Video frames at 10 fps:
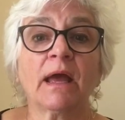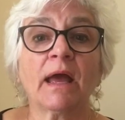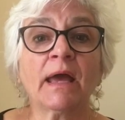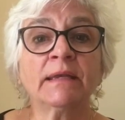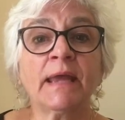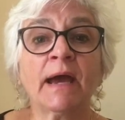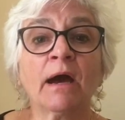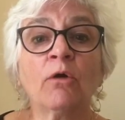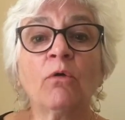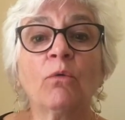And
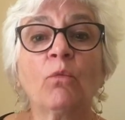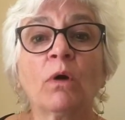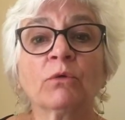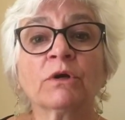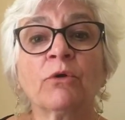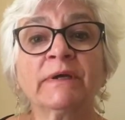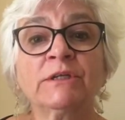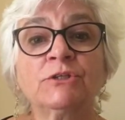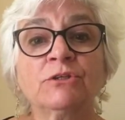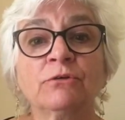now what we're going
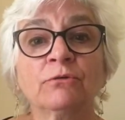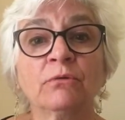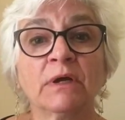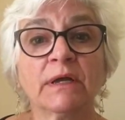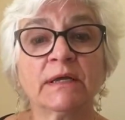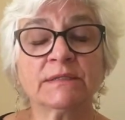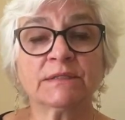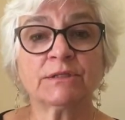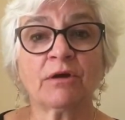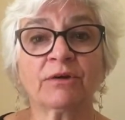to do is
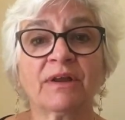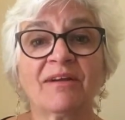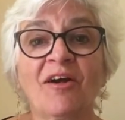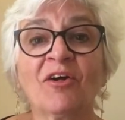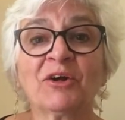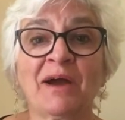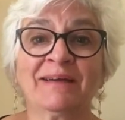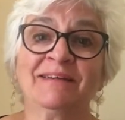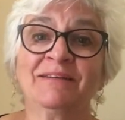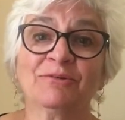start our
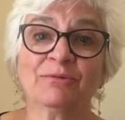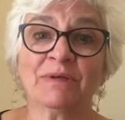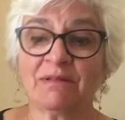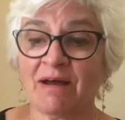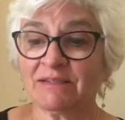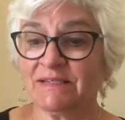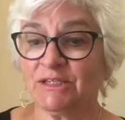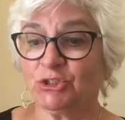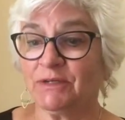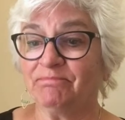guided
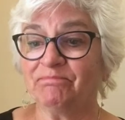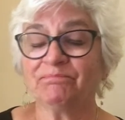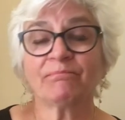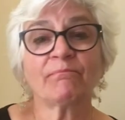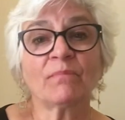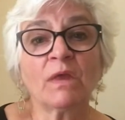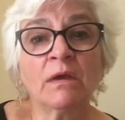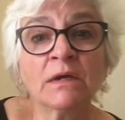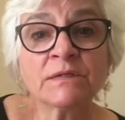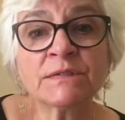relaxation.
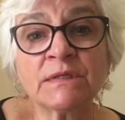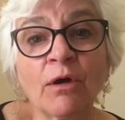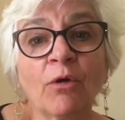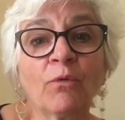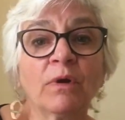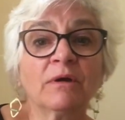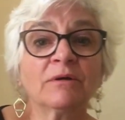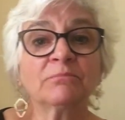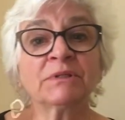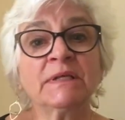So
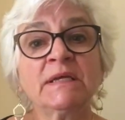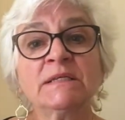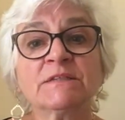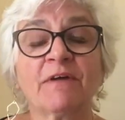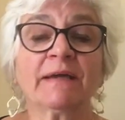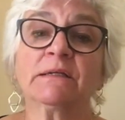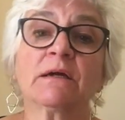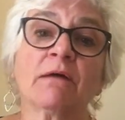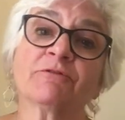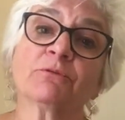please find a
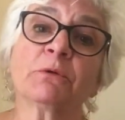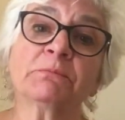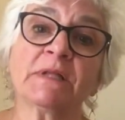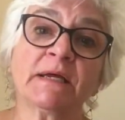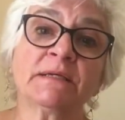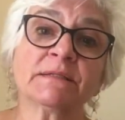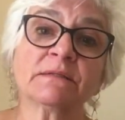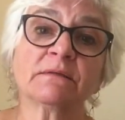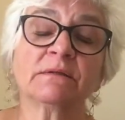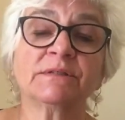comfortable
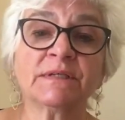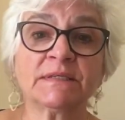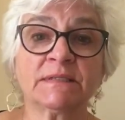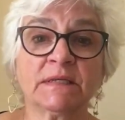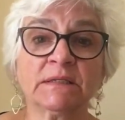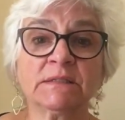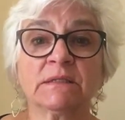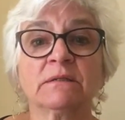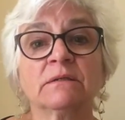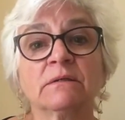place to sit
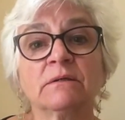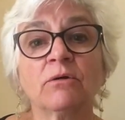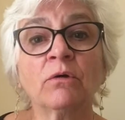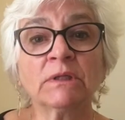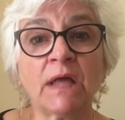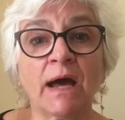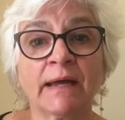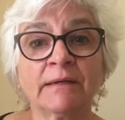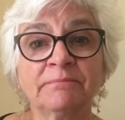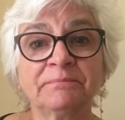or lie.